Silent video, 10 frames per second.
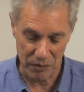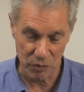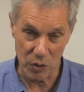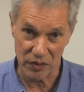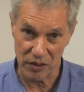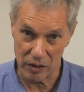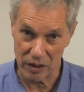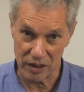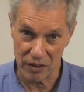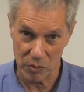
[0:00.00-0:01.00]
If you want to look
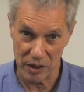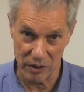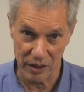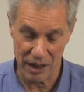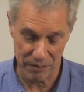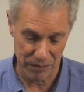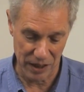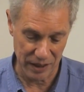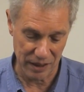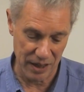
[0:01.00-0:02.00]
at this one, you can
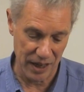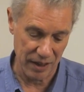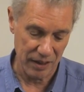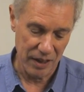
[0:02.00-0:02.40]
find it there.